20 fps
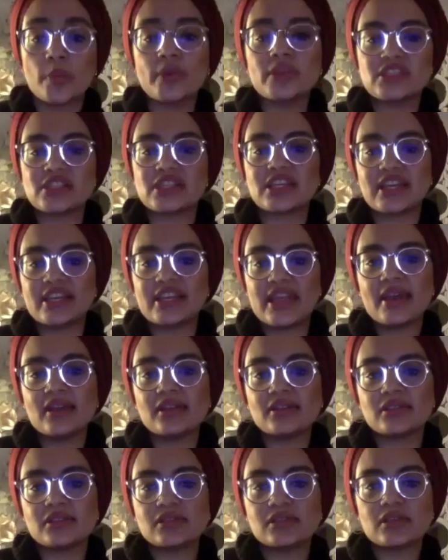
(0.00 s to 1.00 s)
to
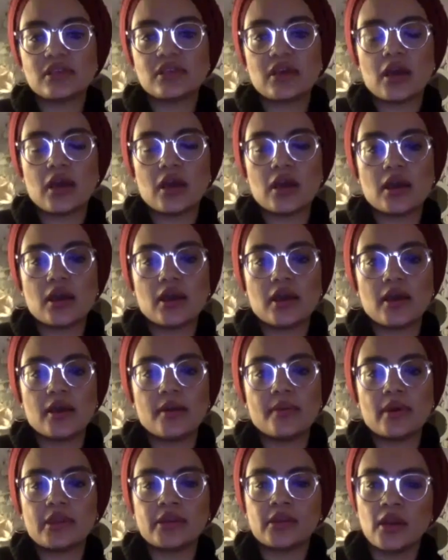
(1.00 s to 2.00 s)
connect
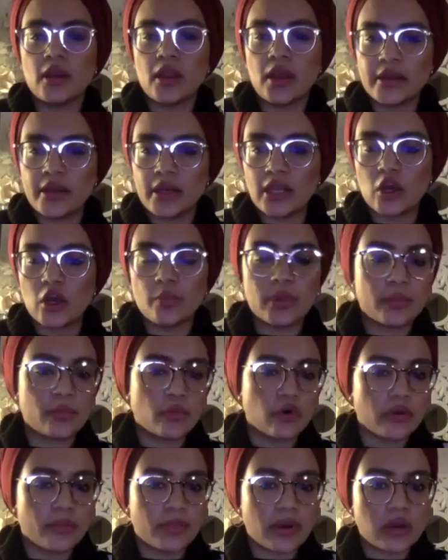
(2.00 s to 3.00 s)
and learn a little bit
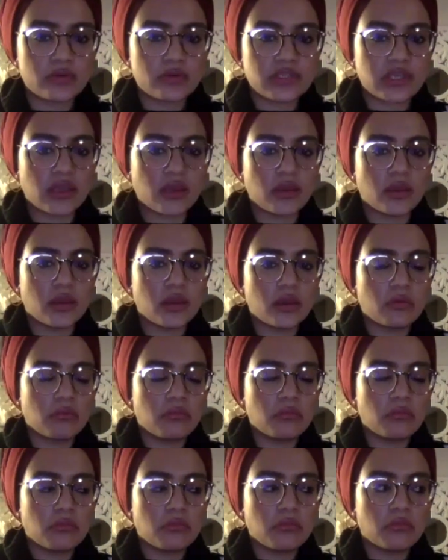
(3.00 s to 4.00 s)
more about it.
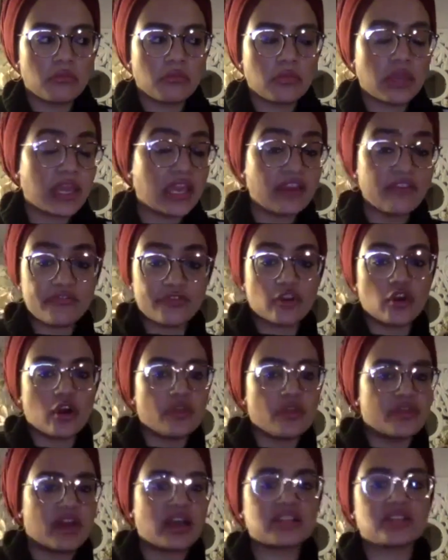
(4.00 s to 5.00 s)
If not,
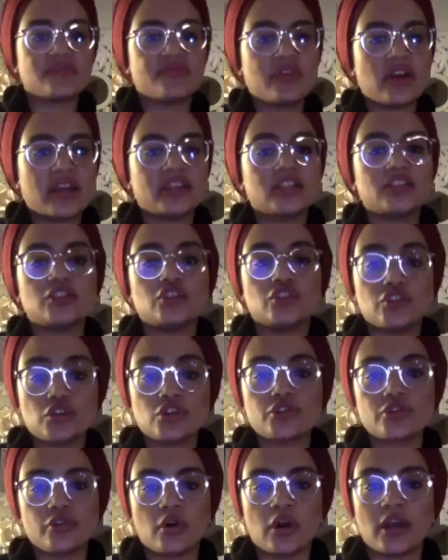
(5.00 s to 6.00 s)
that's fine.
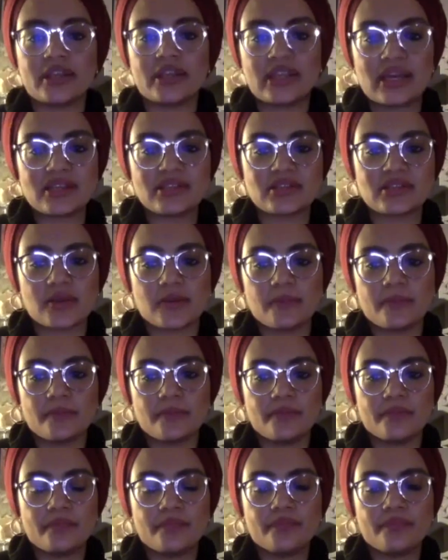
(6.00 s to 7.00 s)
Just thought I'd ask.
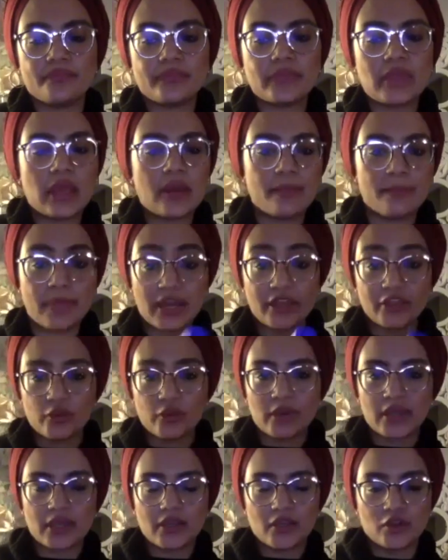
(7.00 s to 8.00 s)
By the
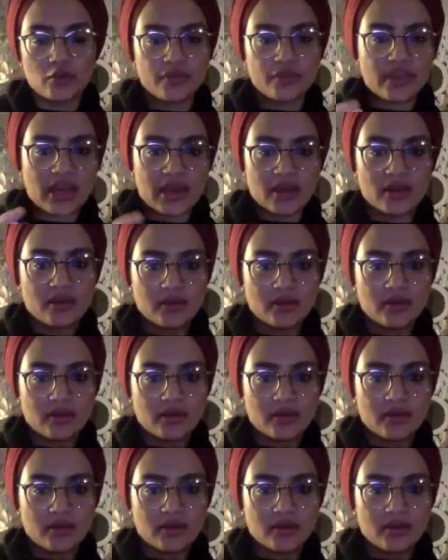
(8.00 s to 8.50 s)
way, you know that